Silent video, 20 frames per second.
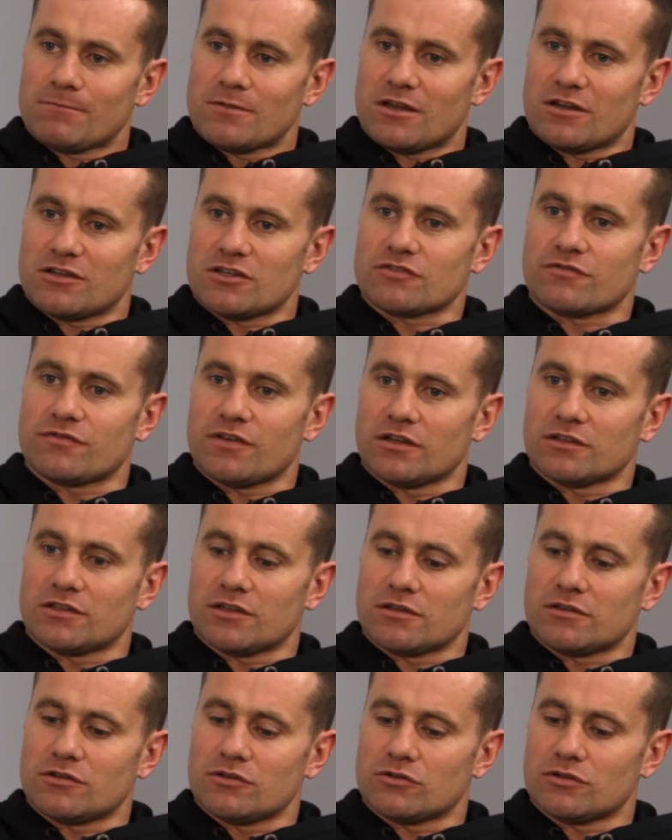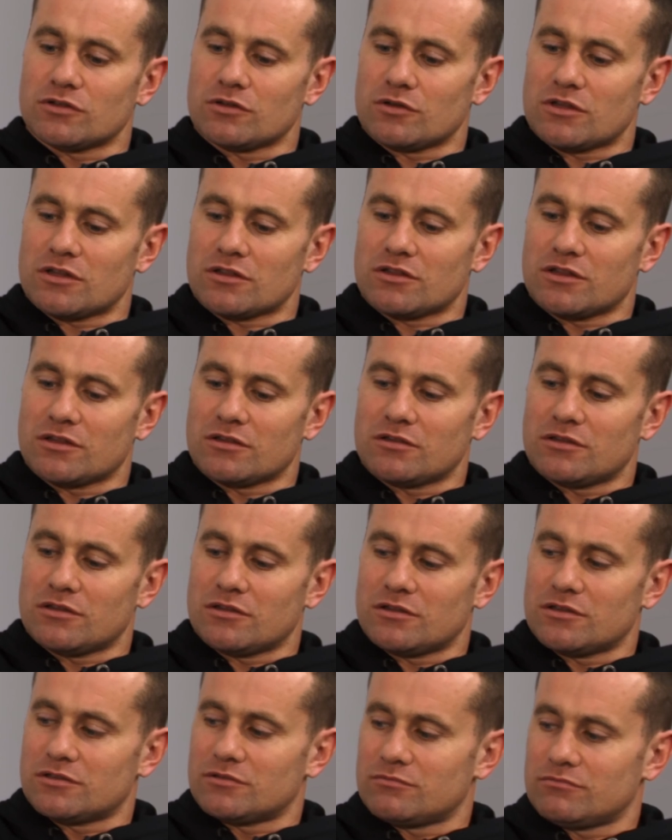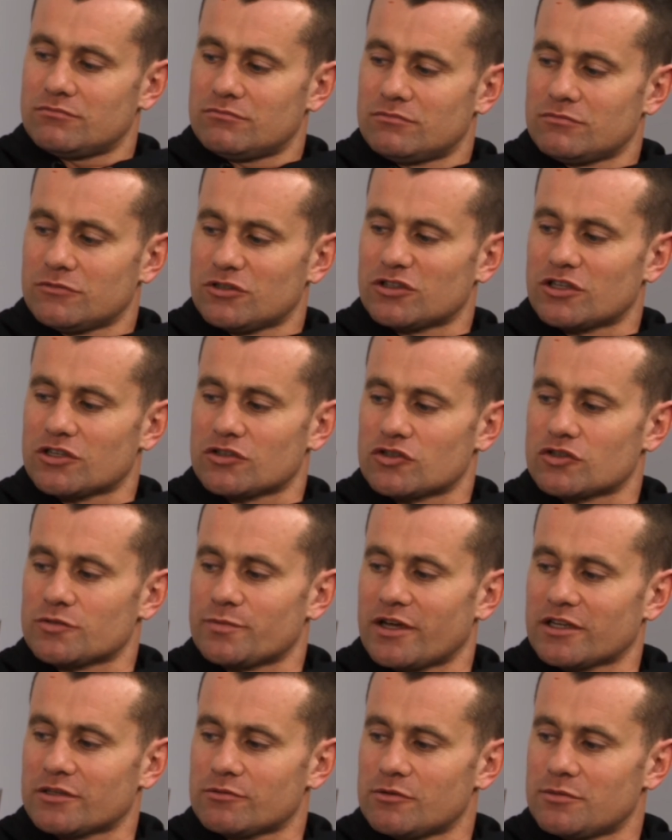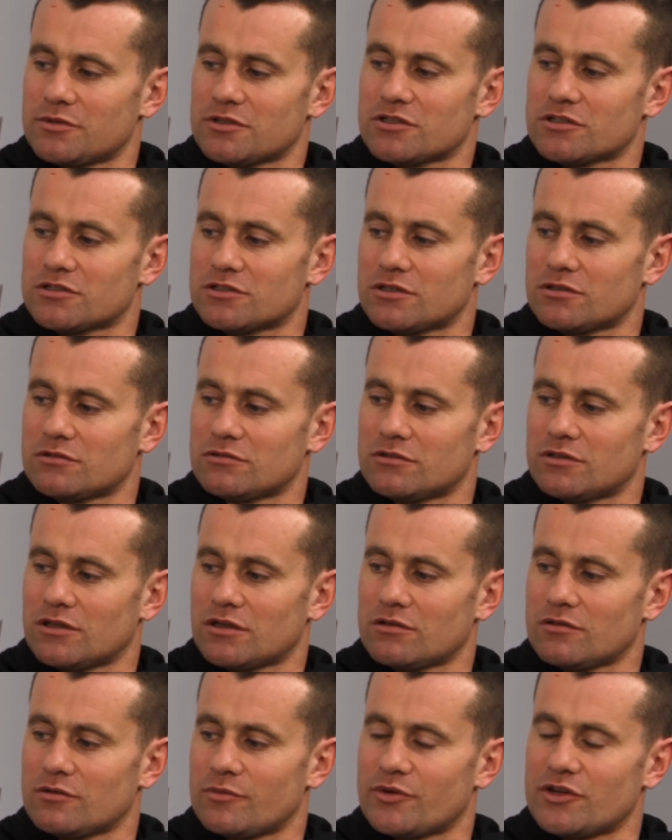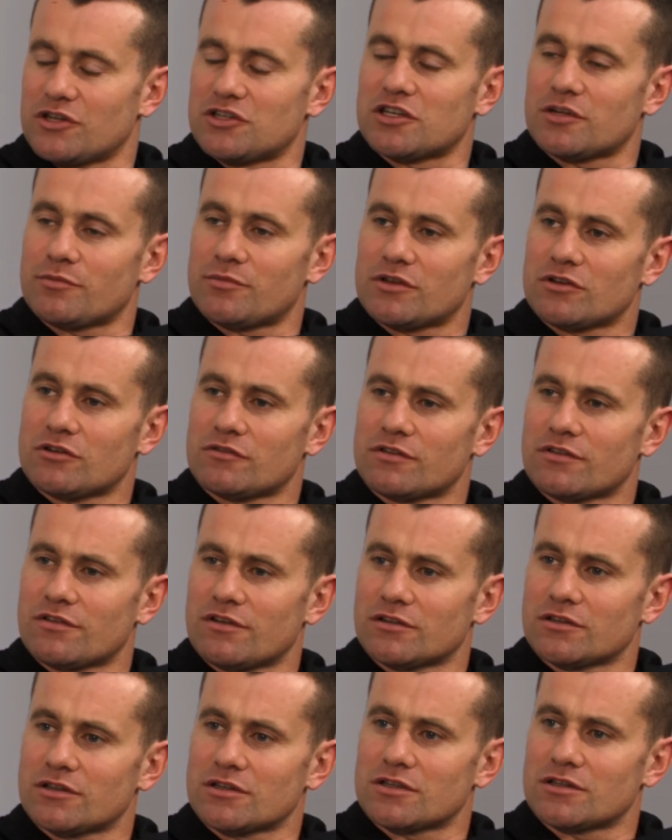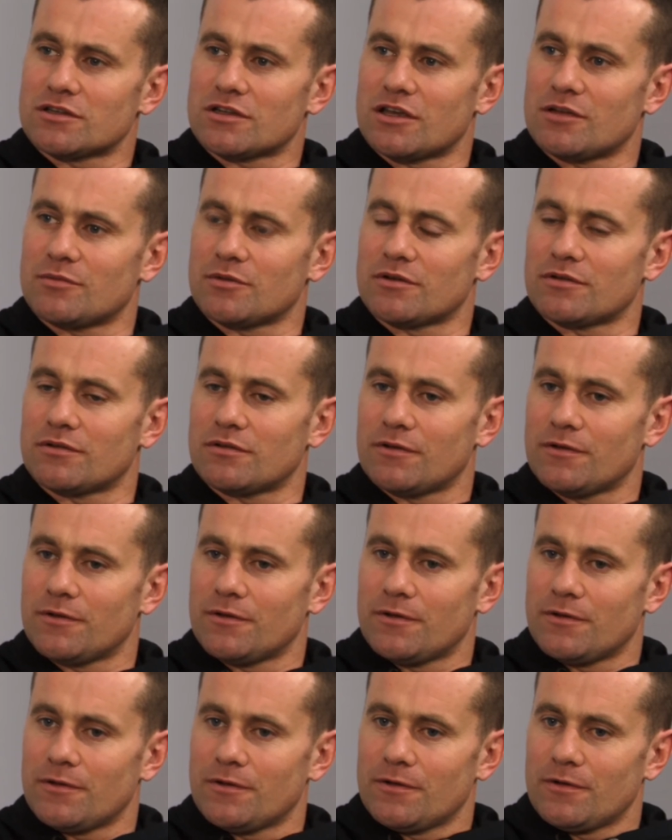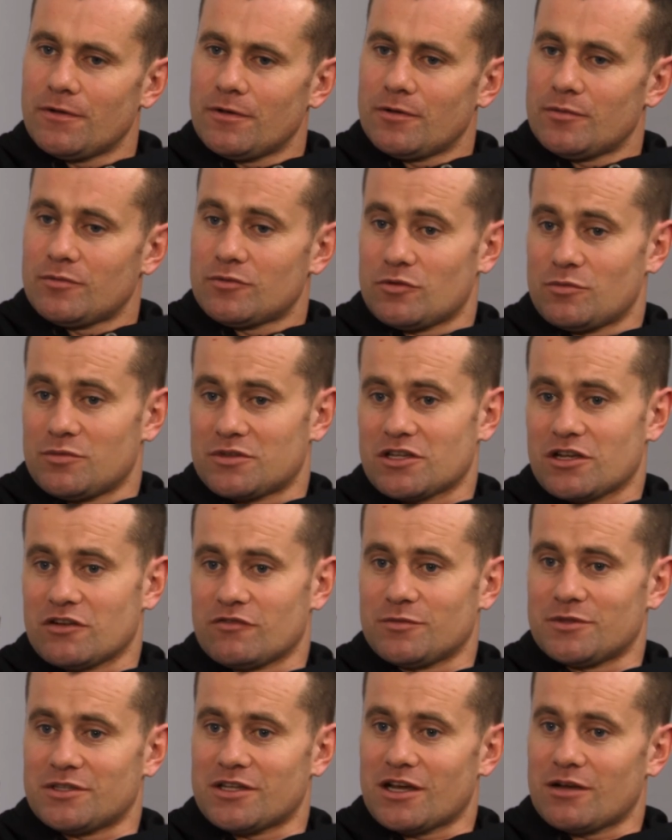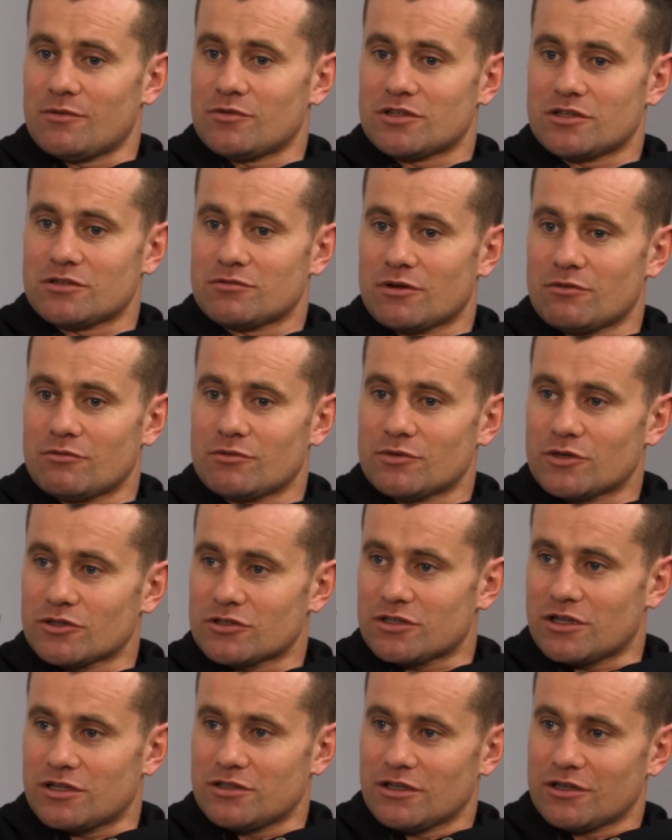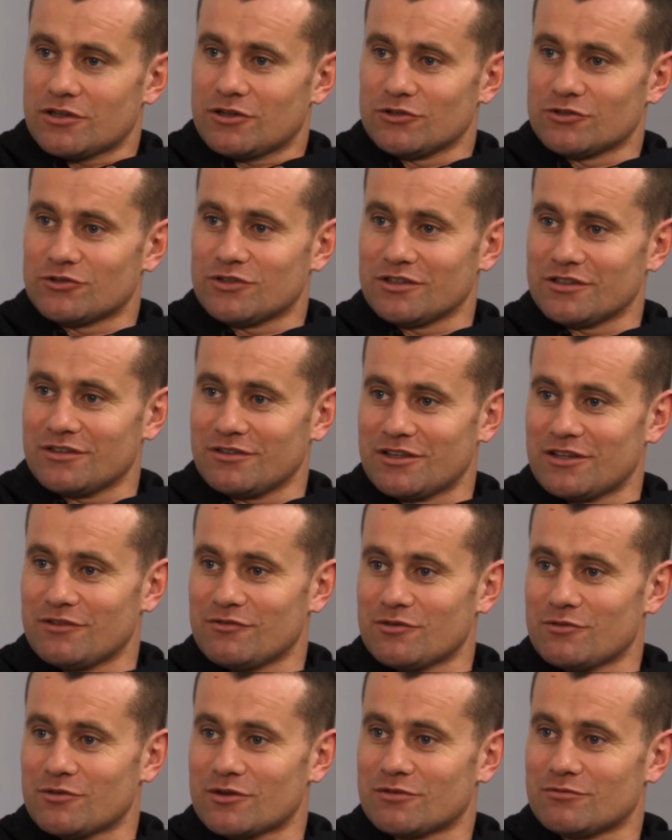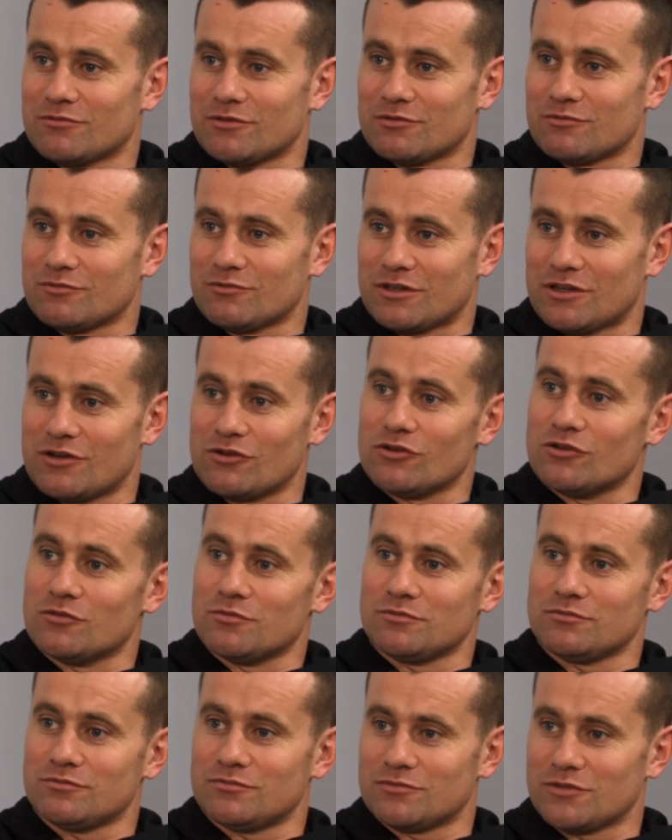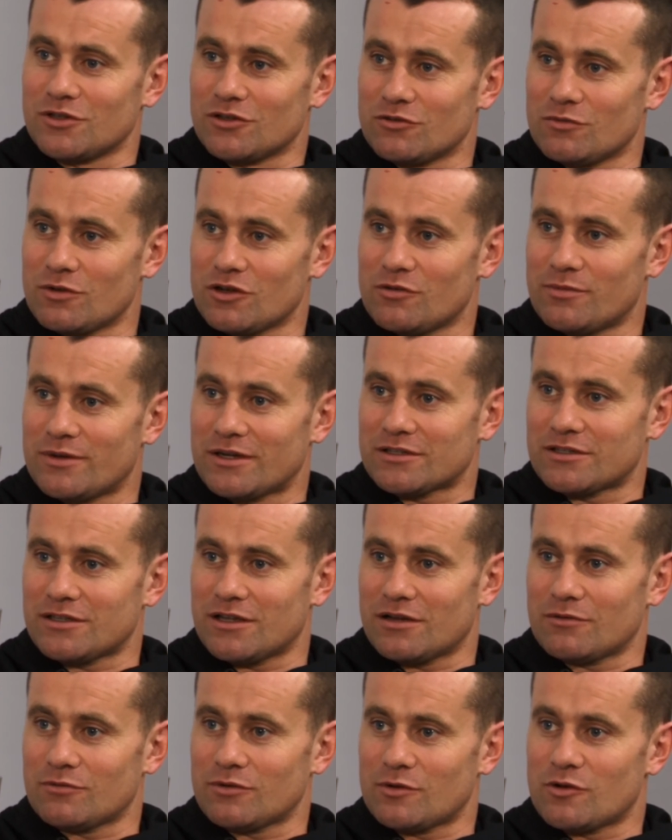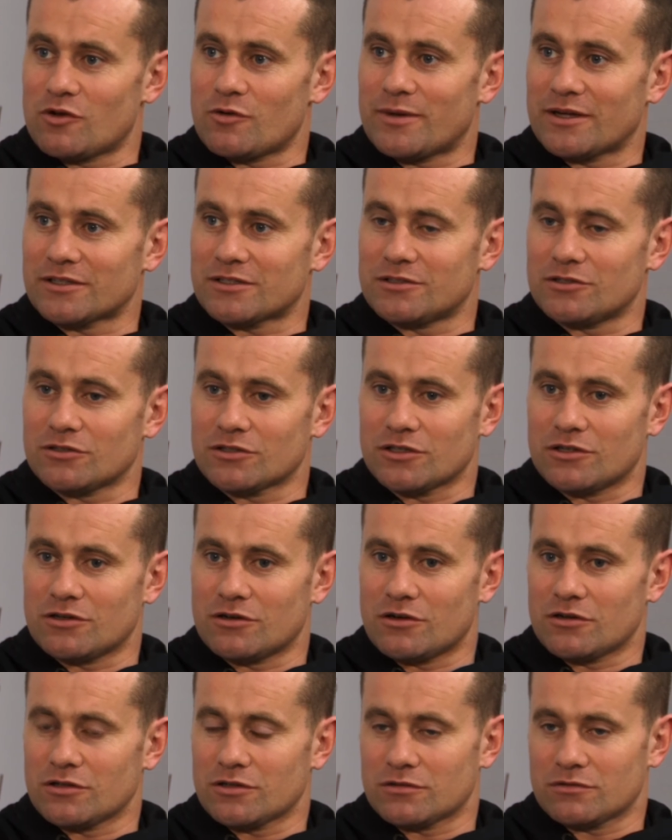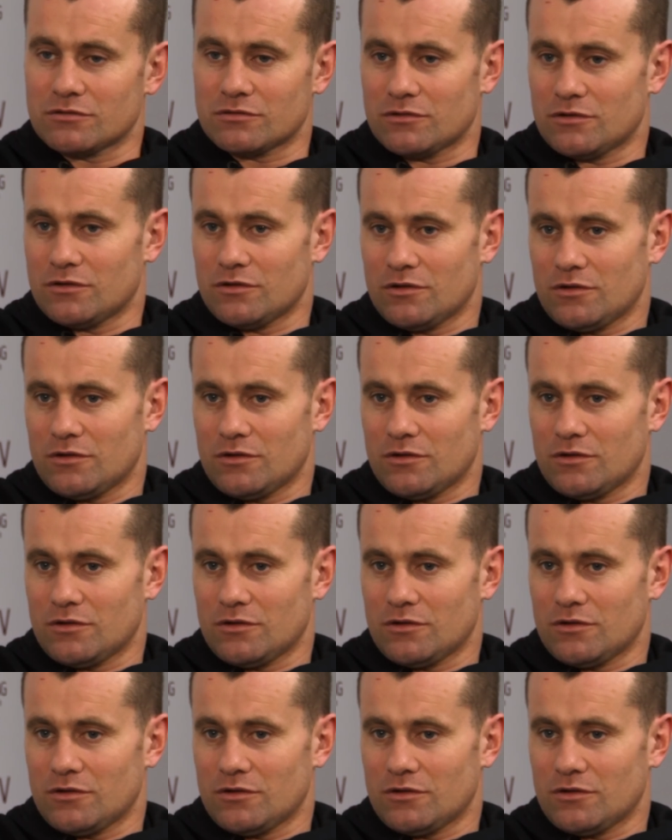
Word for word: and I just felt that you know that, not disrespecting me, but just didn't appreciate me enough. I felt mm. at the mm. time, and to myself and my dad, we says, right, well, we're not signing that contract they give you. We, we, go home, you know, we go back to yeah. we go back to Donegal, and